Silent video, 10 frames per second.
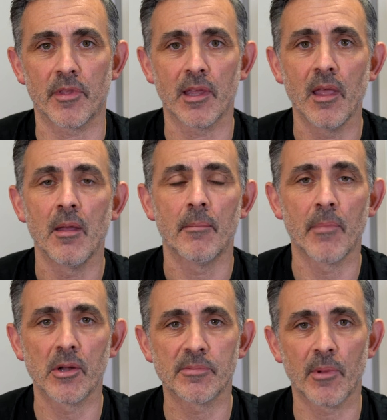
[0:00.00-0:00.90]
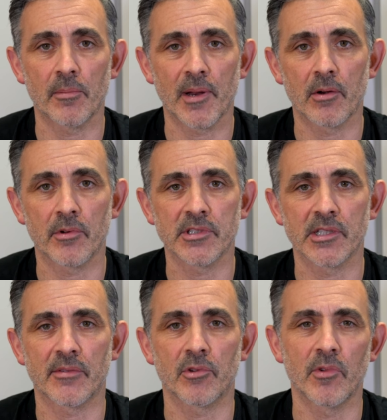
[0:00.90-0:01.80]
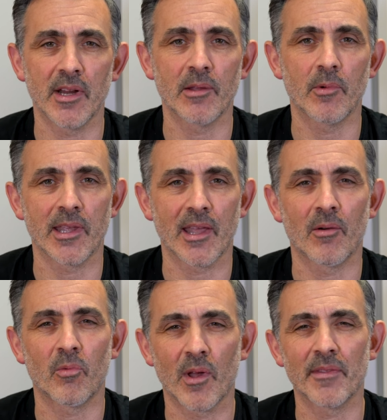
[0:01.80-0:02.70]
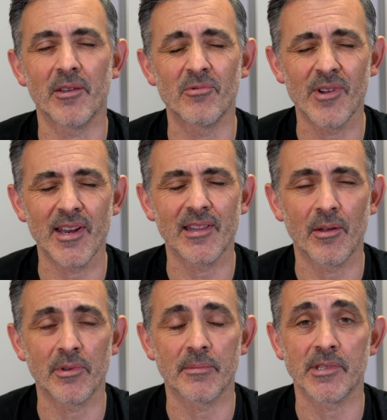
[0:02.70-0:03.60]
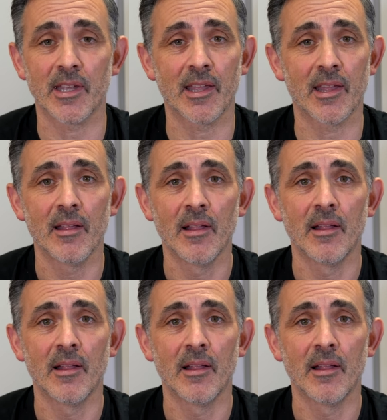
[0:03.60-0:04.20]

thing. Most multiple out routines have a really weak out, one that you really don't want them to hit.